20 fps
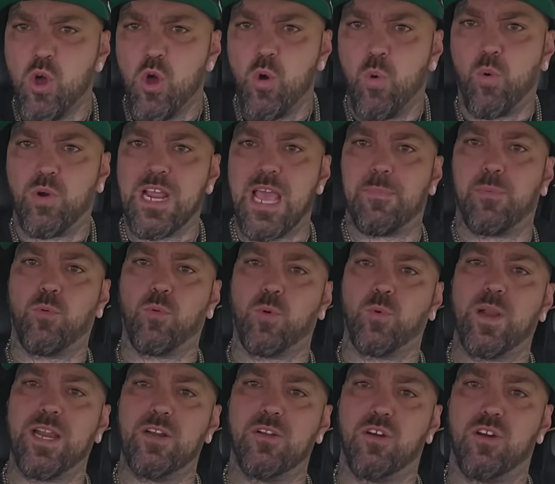what happened with
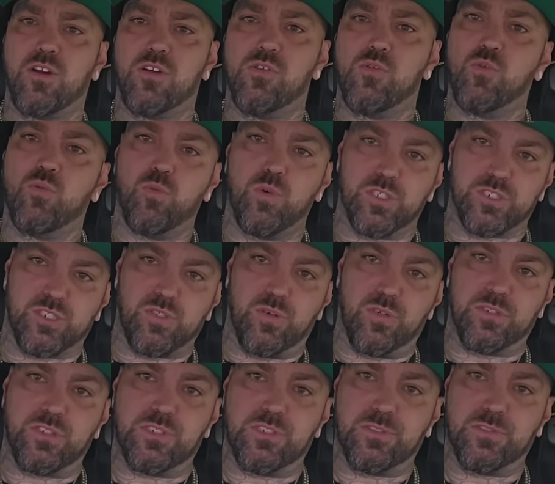radar? What's
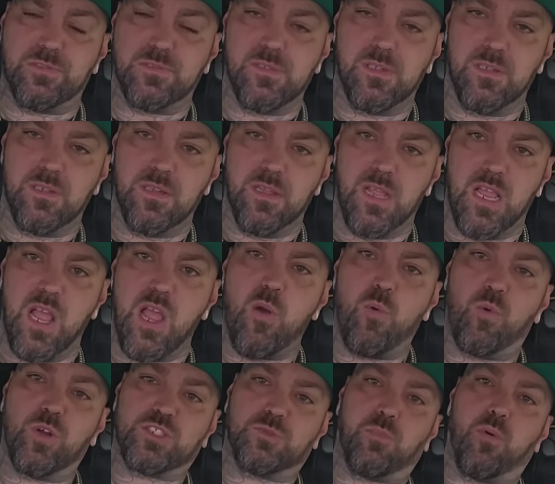going on? At
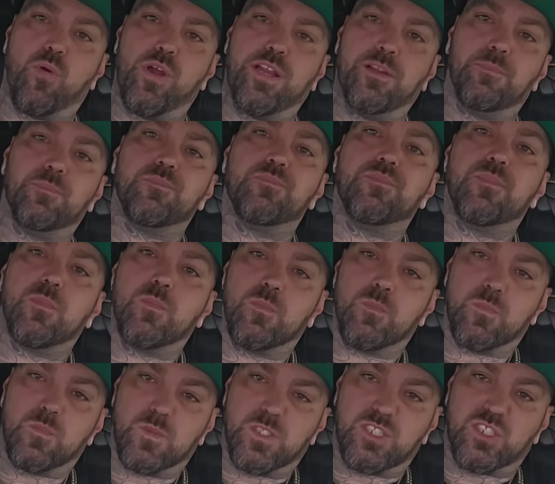which point,
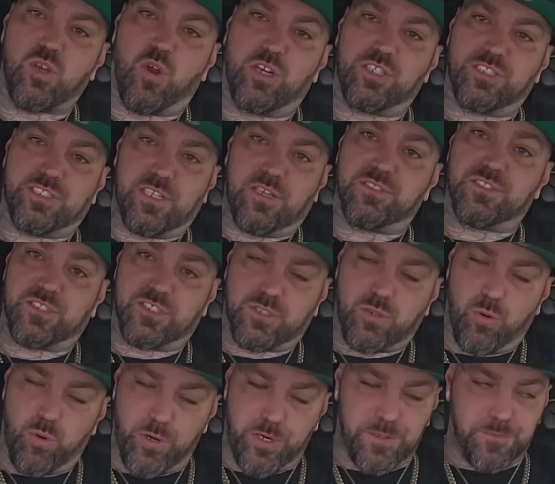the sergeant tells the
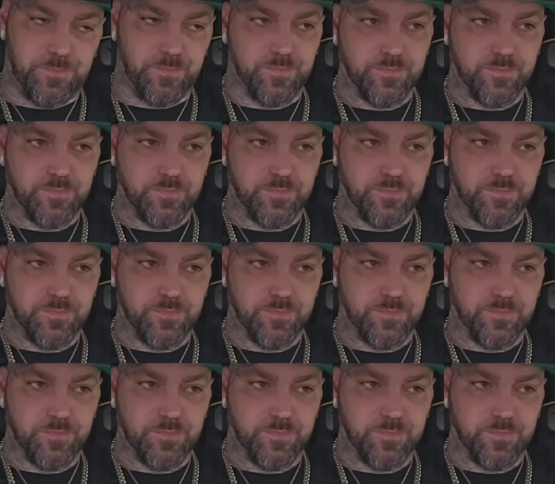story.